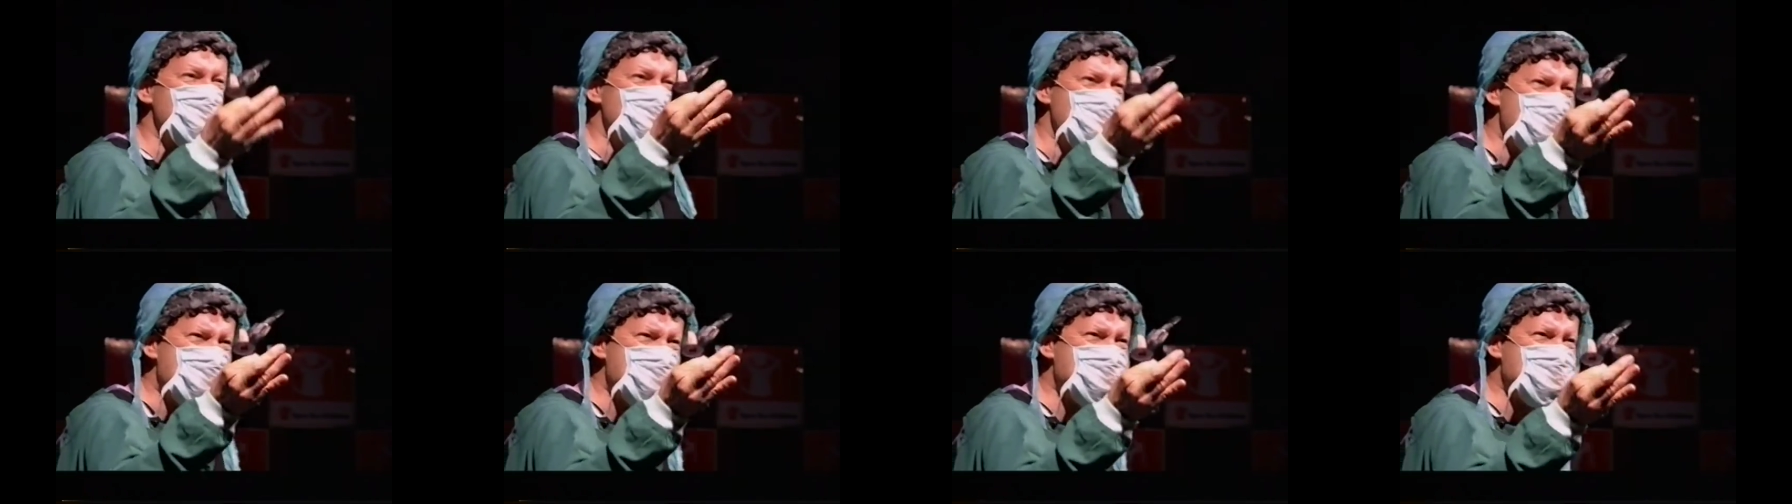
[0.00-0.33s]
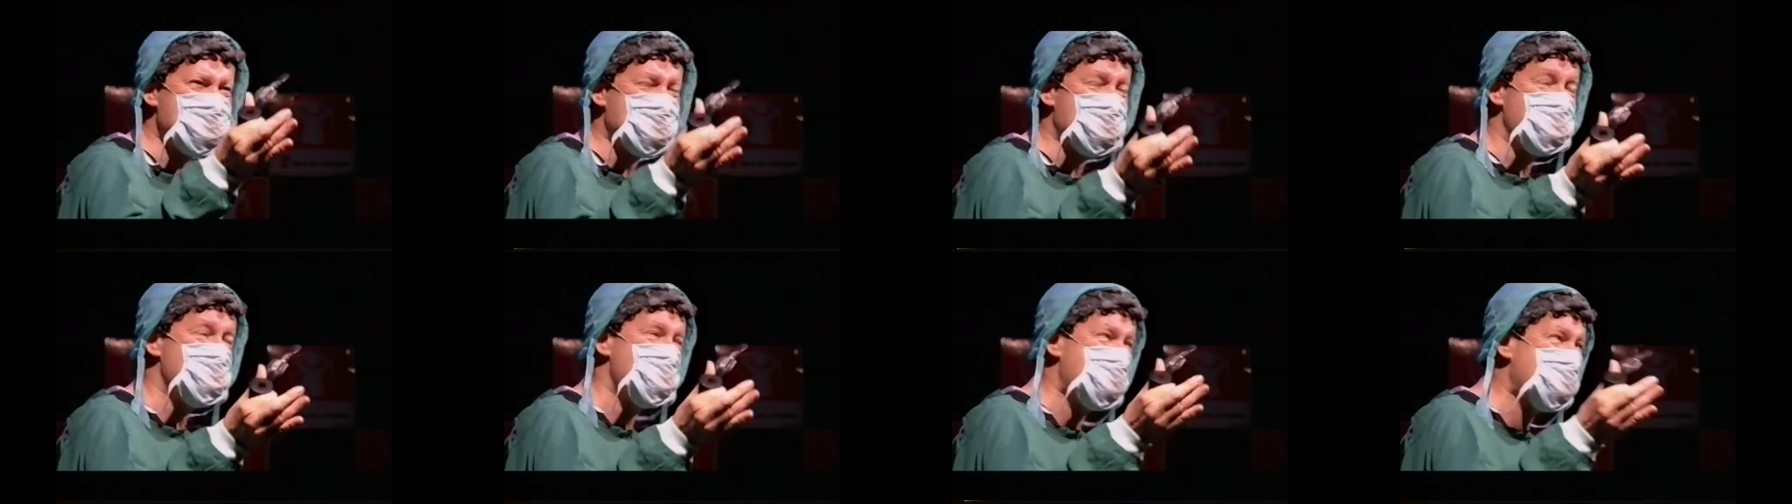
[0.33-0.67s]

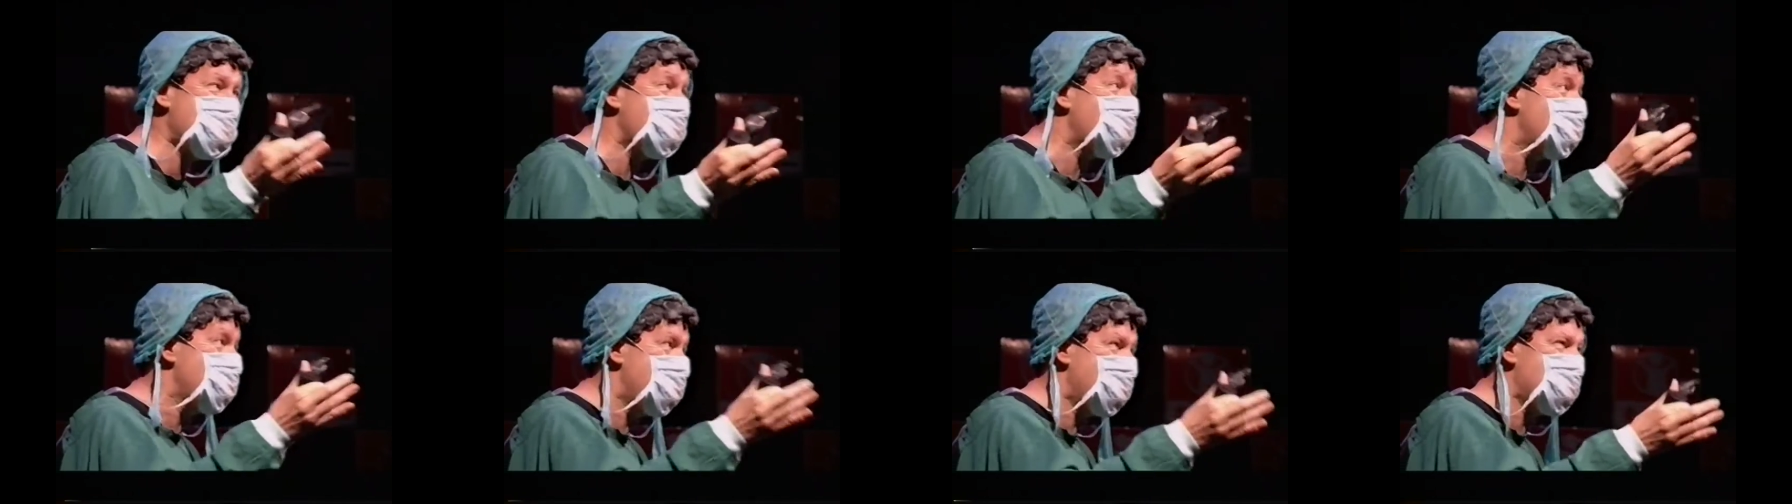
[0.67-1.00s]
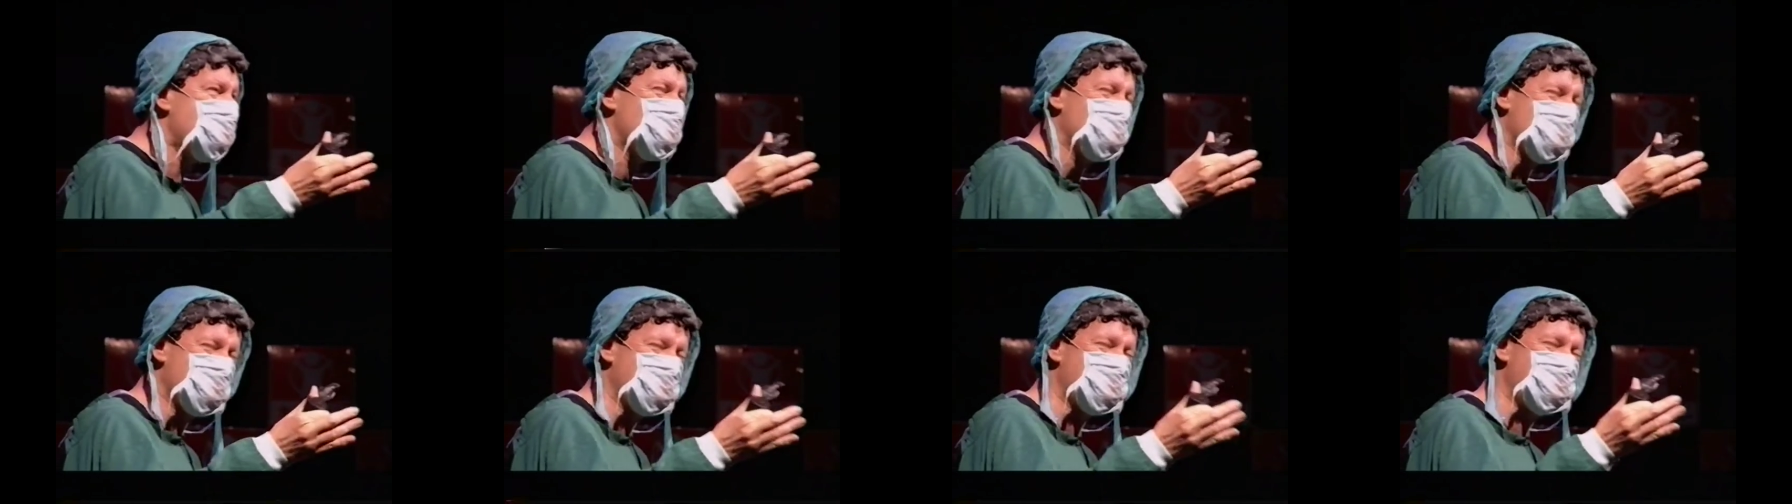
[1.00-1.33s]
media maketh
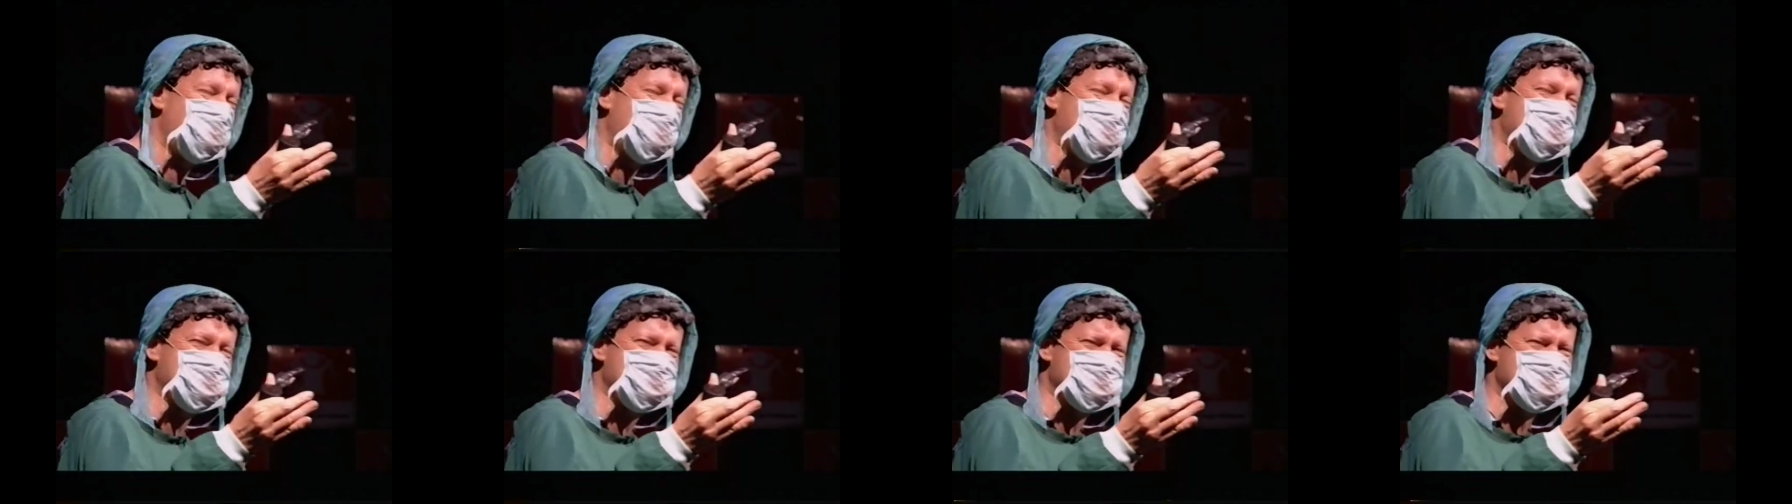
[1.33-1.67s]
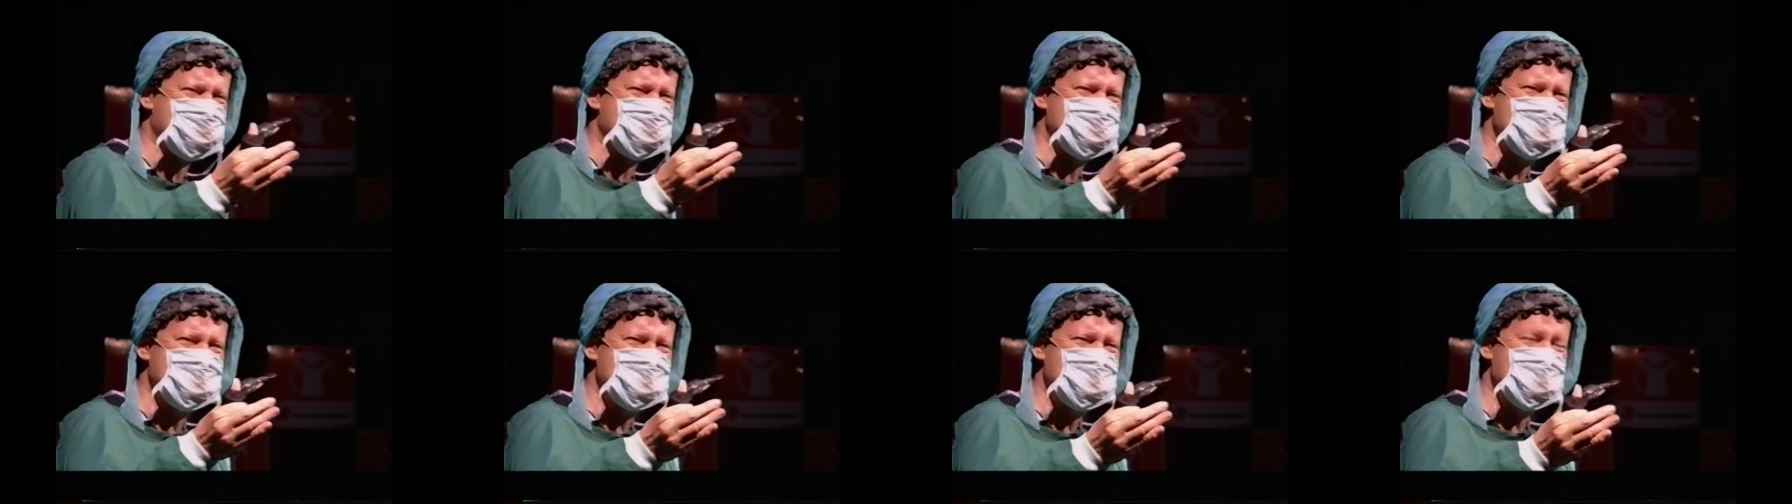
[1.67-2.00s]
merry with the
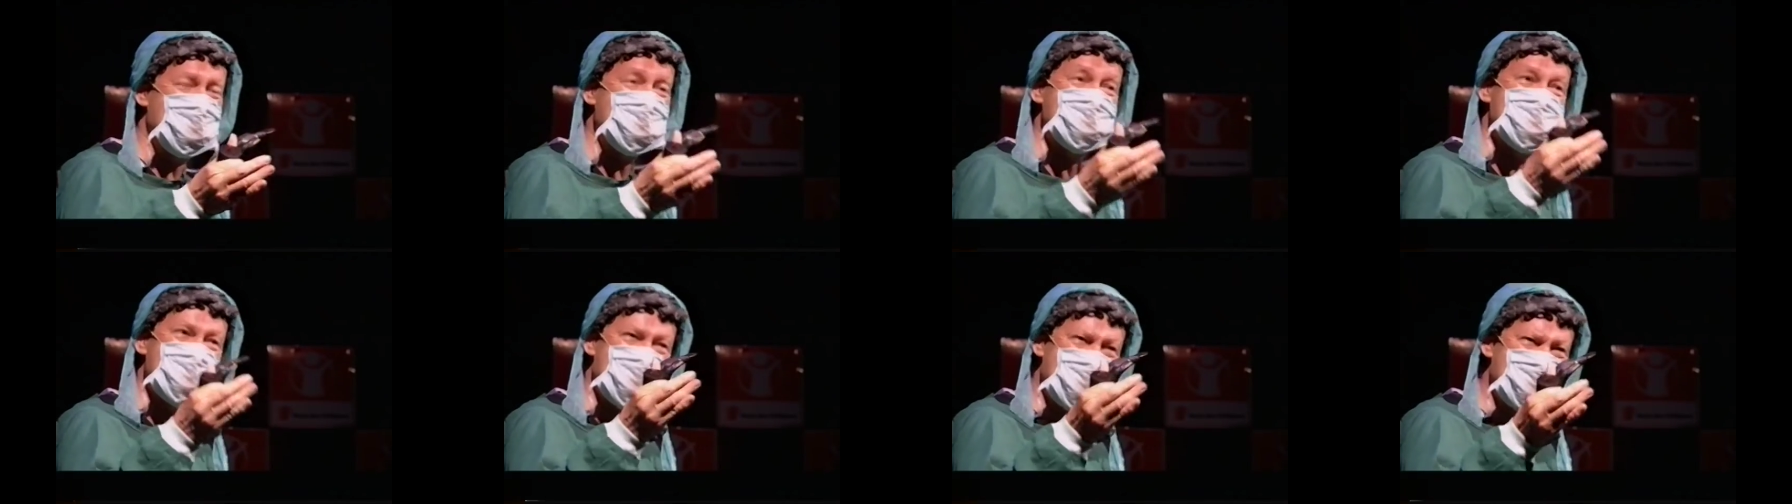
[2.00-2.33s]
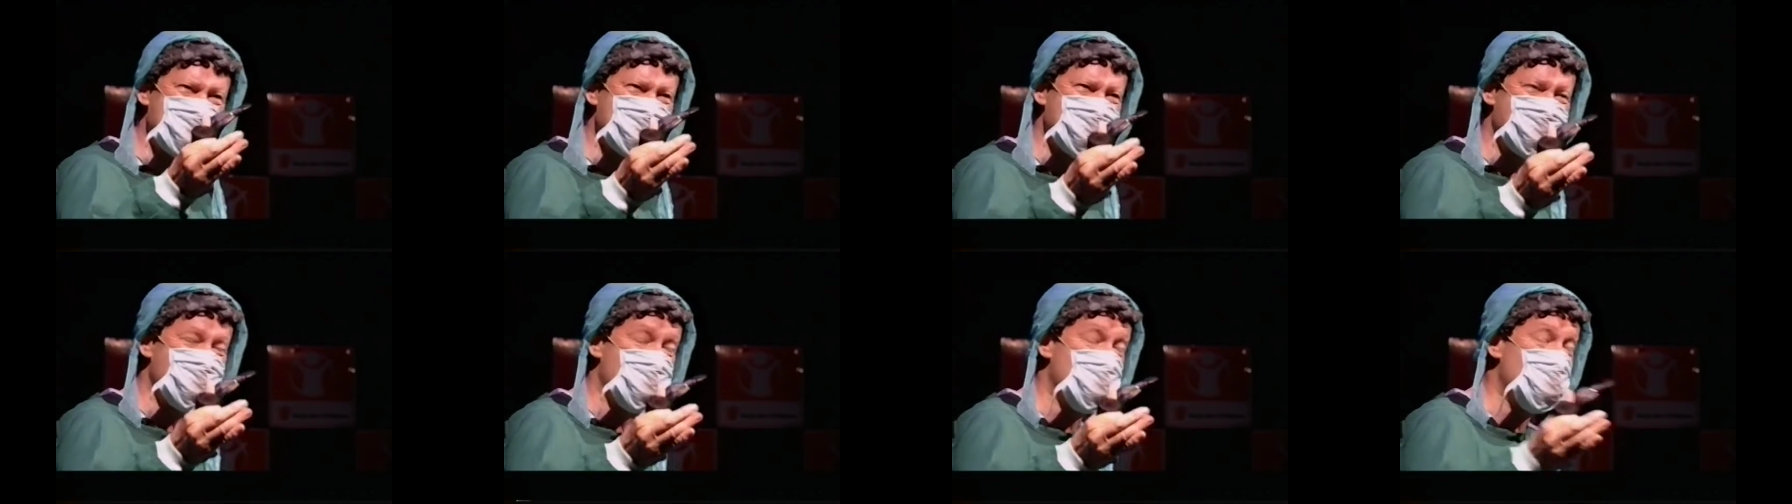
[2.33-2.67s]
facts and
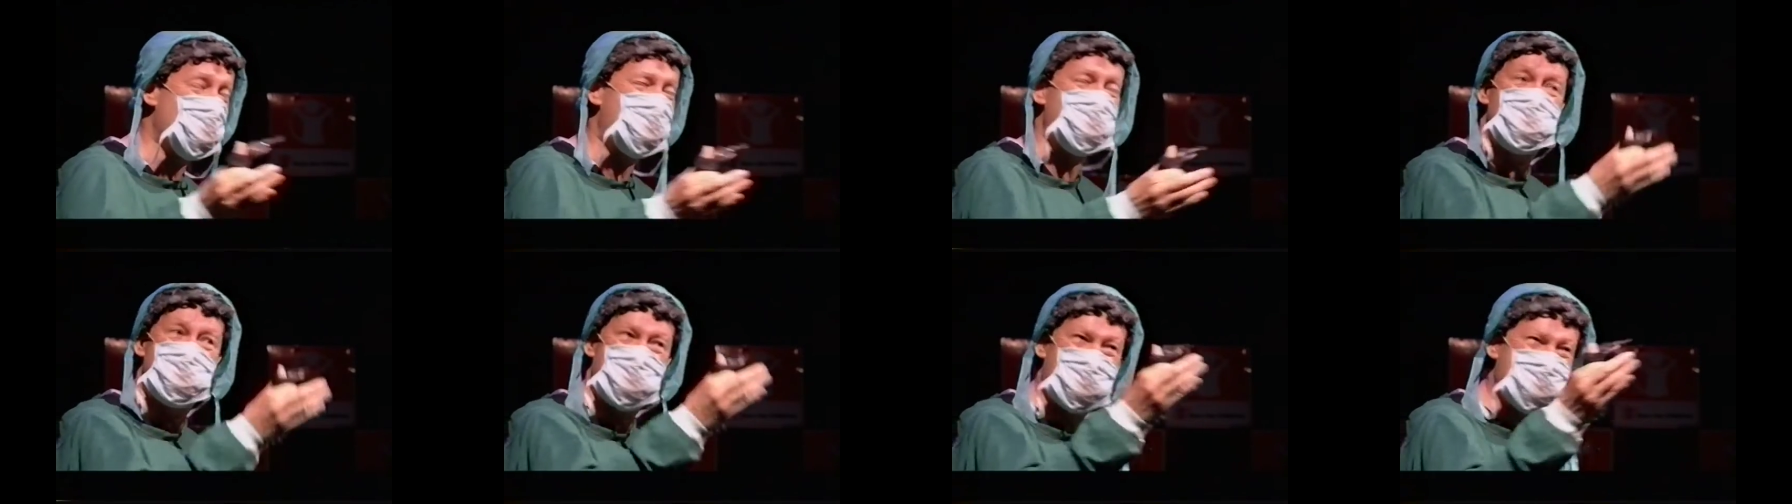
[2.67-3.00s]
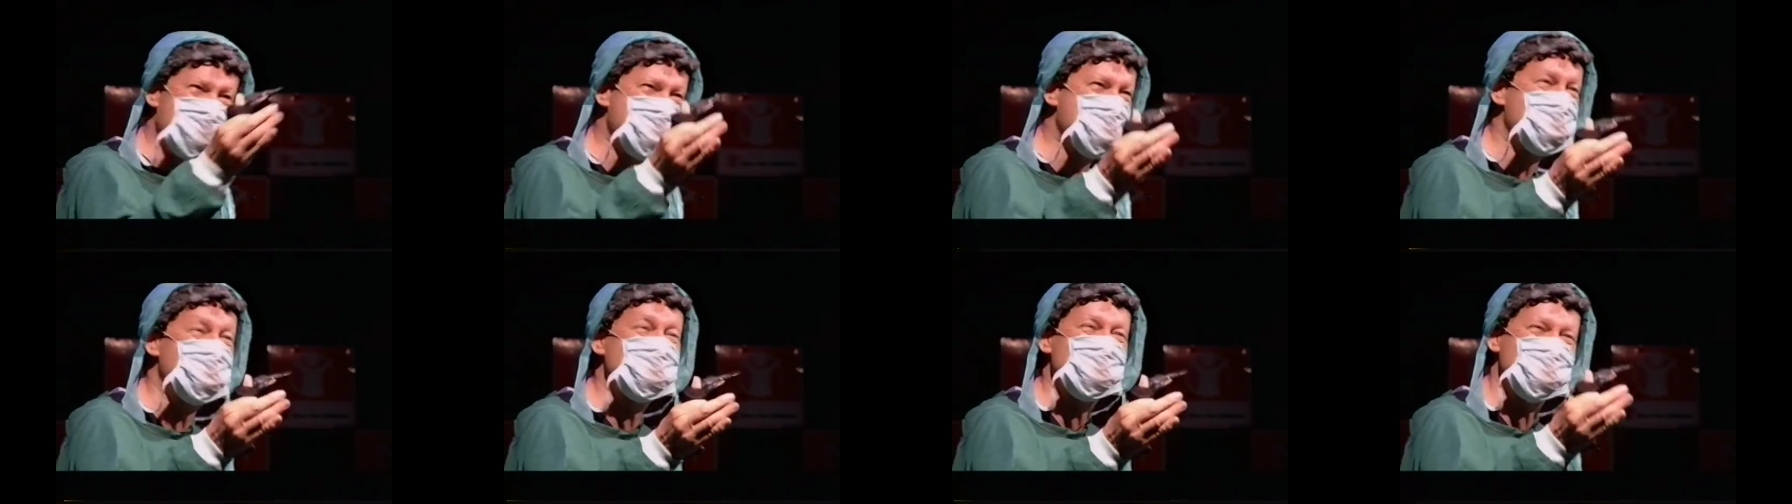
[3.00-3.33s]
addeth to our
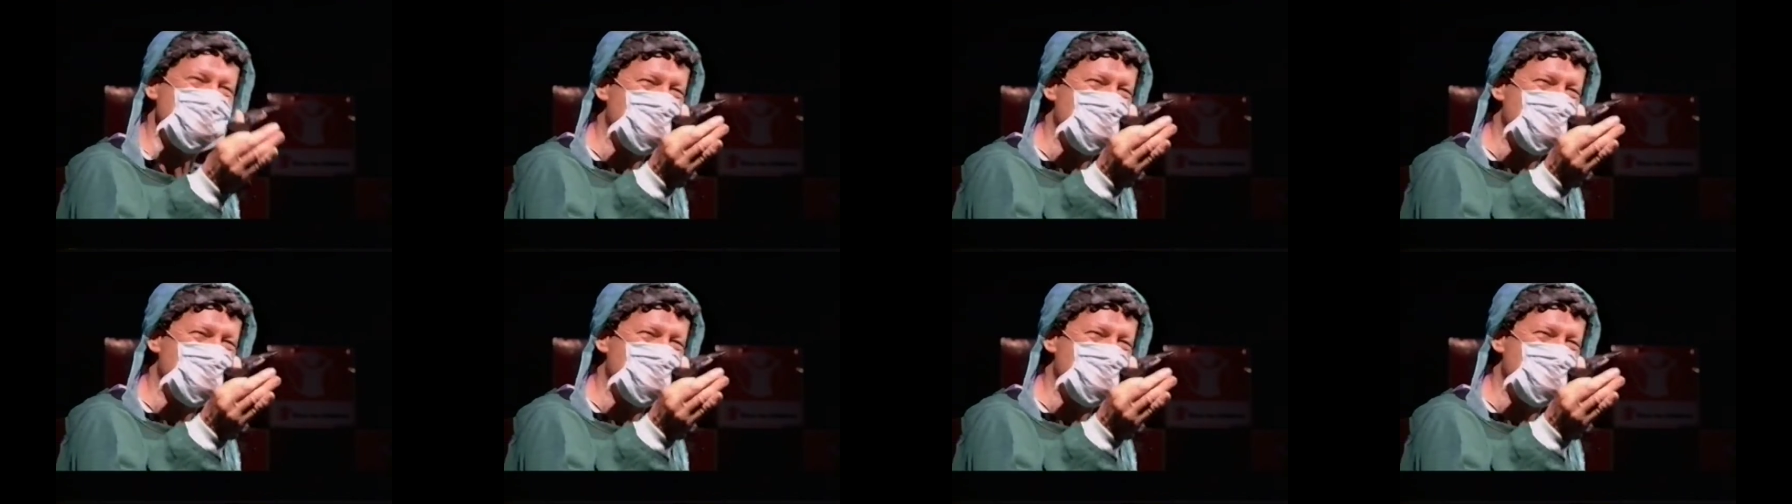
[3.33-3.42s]
multiple